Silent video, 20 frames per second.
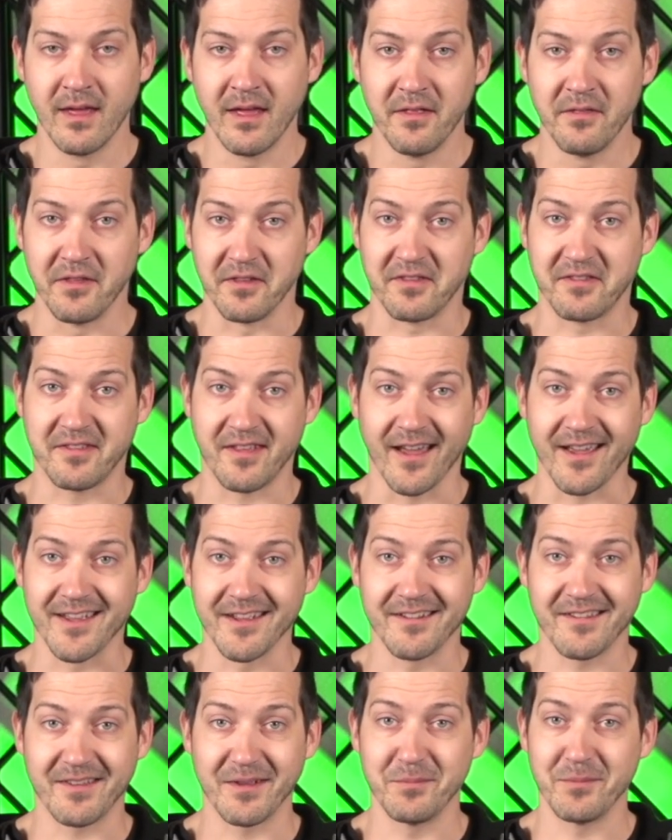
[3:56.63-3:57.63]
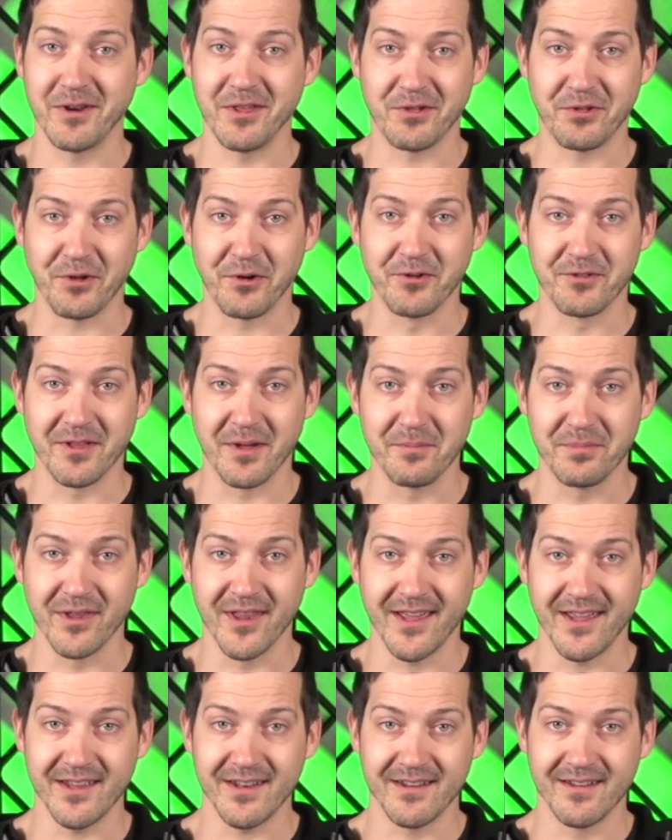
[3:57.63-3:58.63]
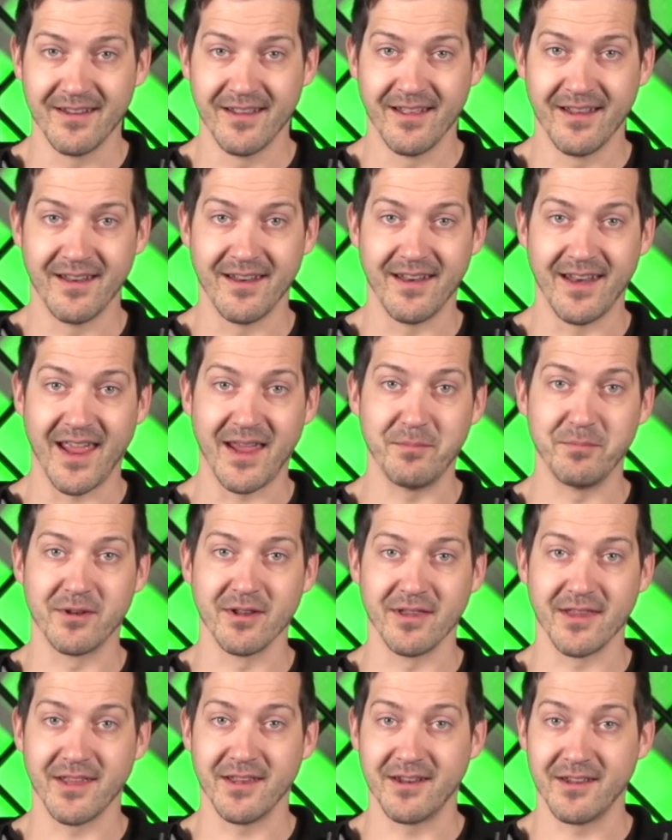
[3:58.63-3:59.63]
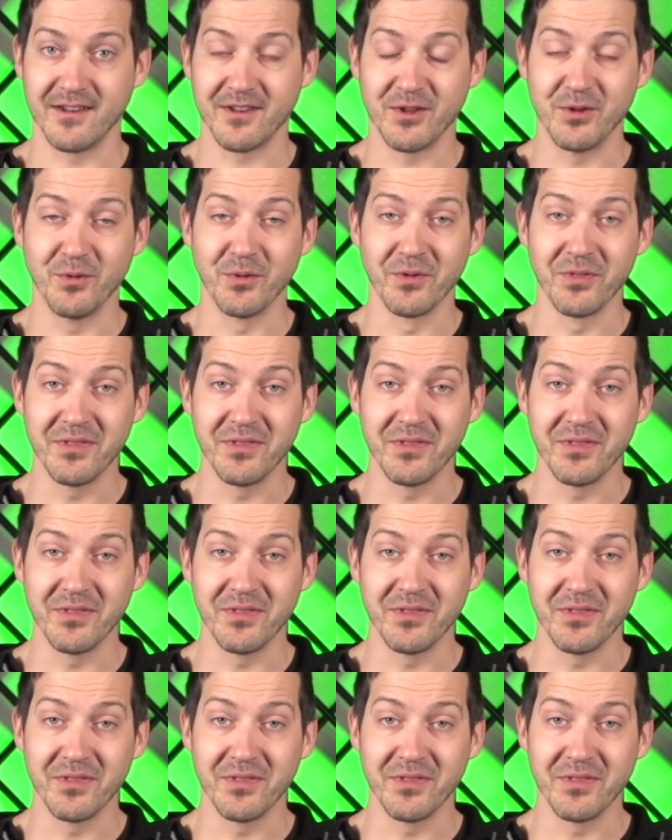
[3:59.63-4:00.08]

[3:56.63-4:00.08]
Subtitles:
The second somebody shows up late, name deleted. You will